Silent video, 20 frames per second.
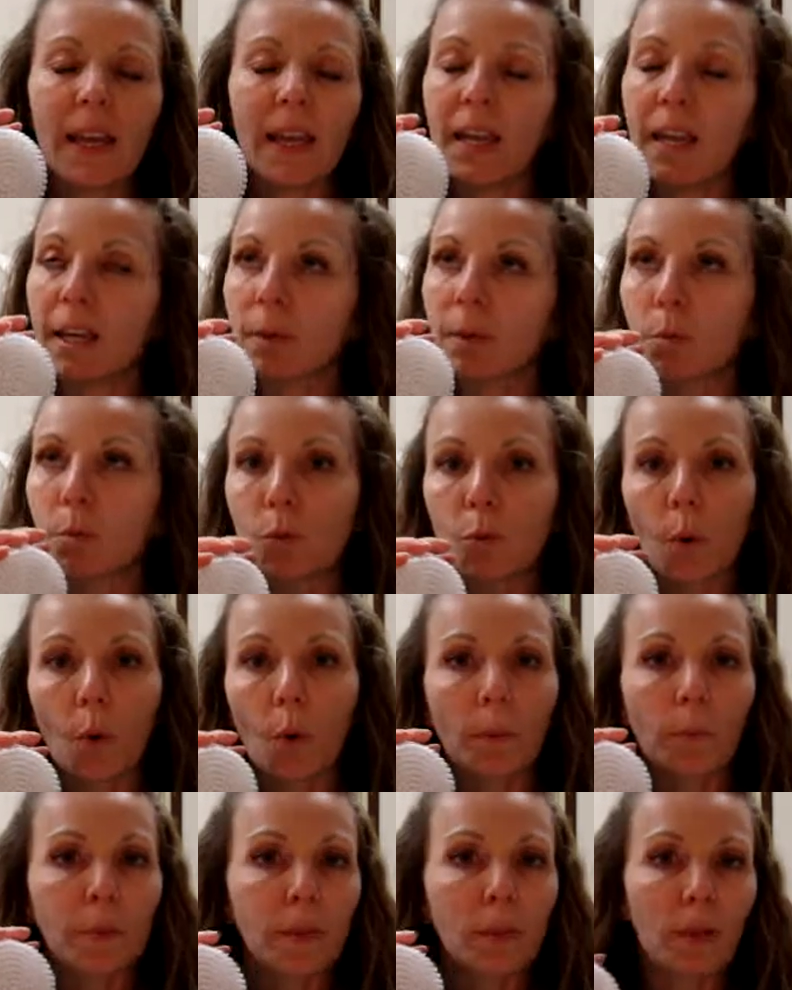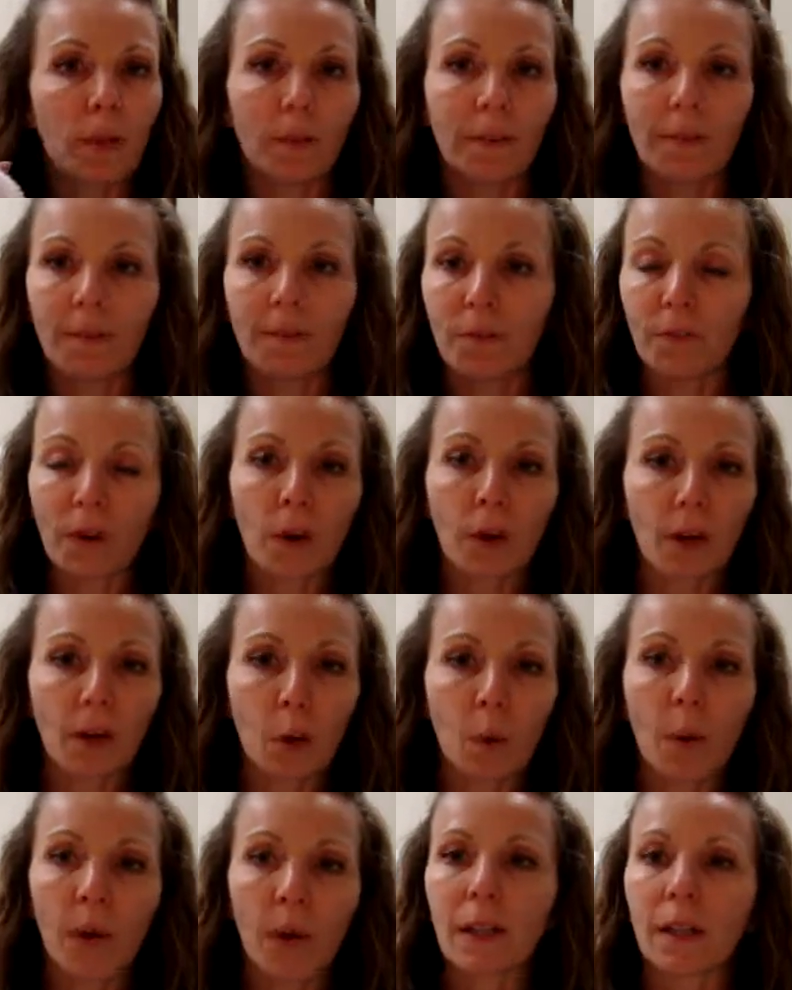it absorbs very
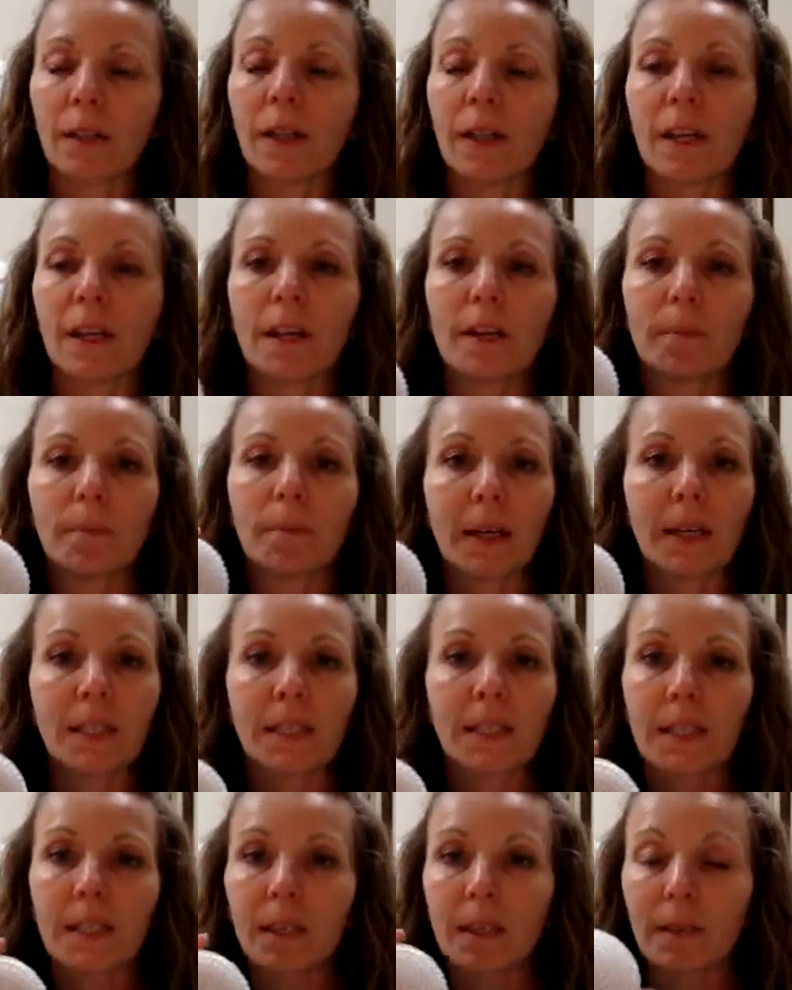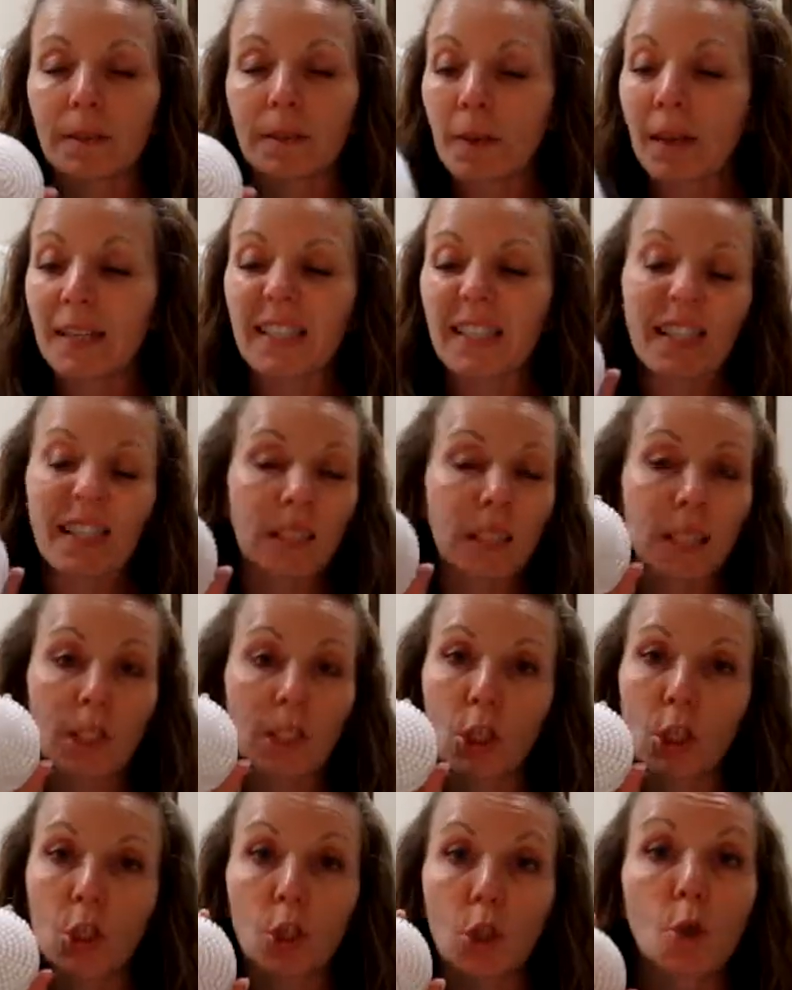quickly, and my skin
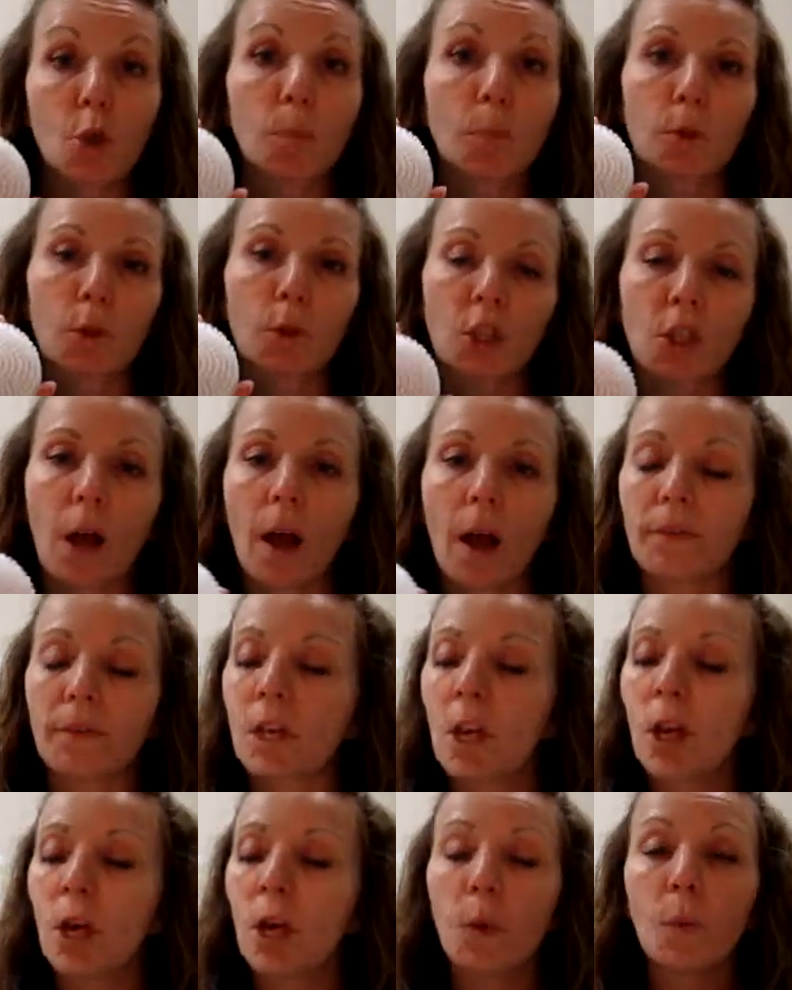is super soft.